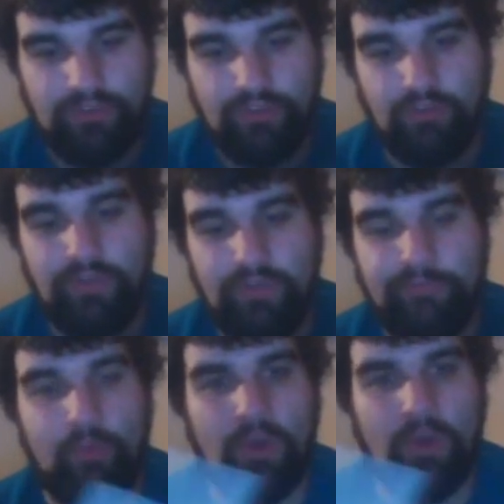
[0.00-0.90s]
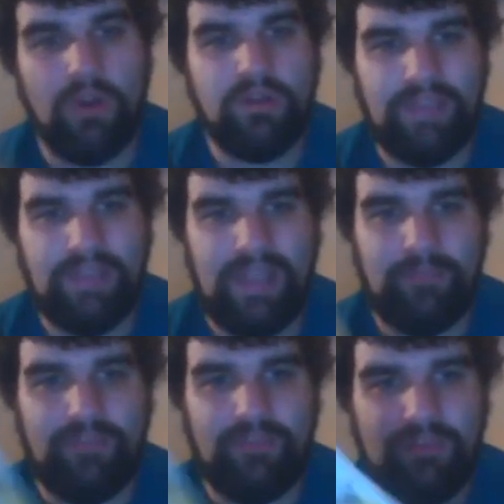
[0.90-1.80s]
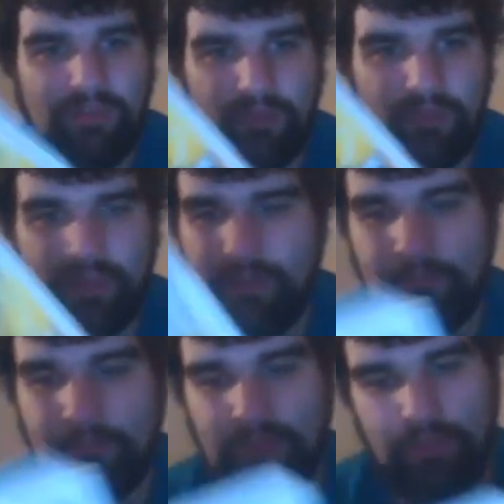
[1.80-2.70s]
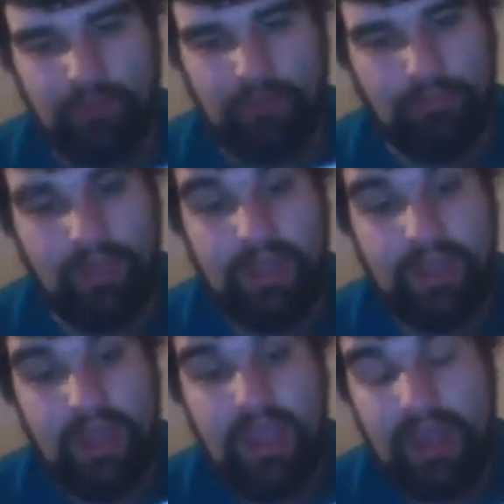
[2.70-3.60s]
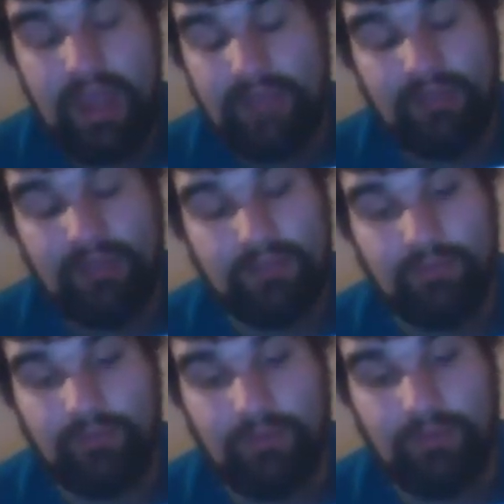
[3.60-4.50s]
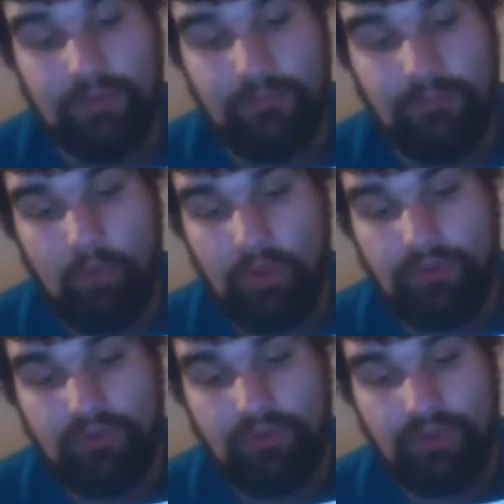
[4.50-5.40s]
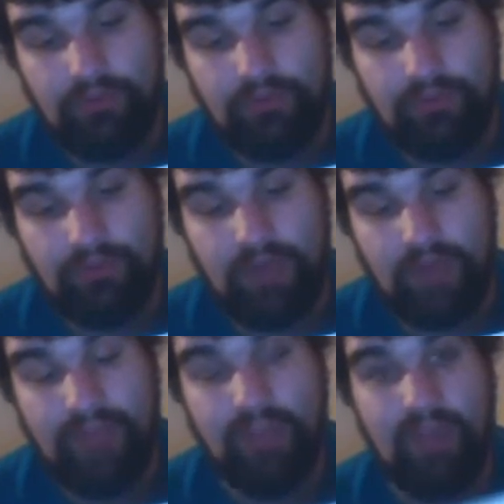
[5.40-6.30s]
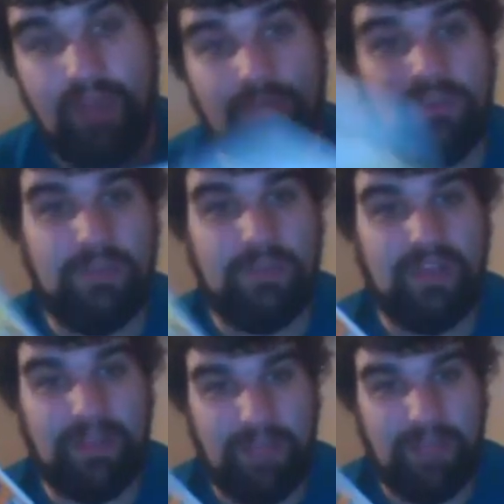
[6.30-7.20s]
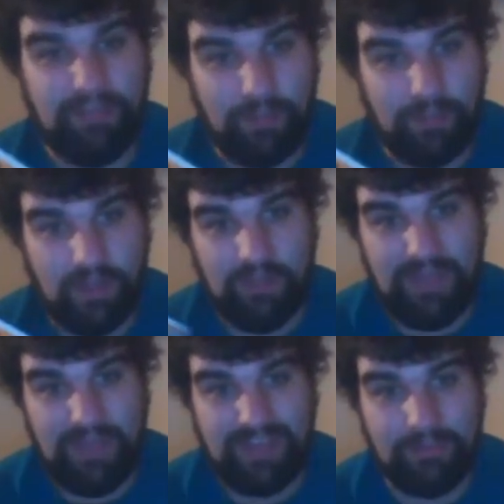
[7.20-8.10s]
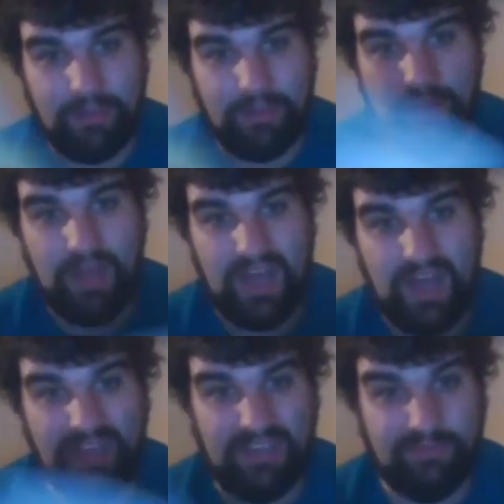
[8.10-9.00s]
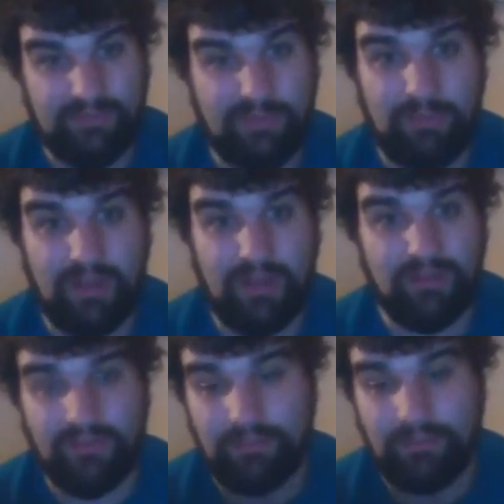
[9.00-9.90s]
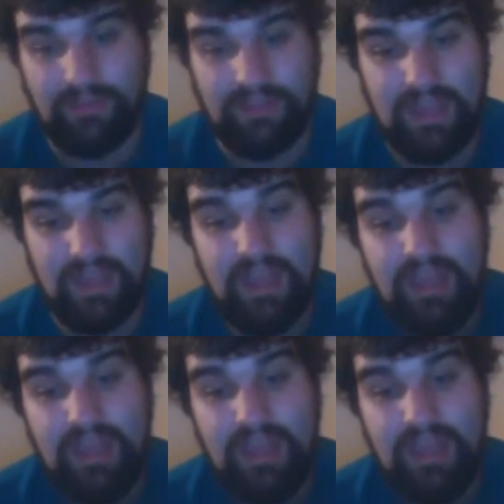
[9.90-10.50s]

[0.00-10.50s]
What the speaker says: There's only 4 games in here really that you could play, and I thought there was going to be more than just. I thought it was going to be like baseball, basketball, hockey, and football or something like that.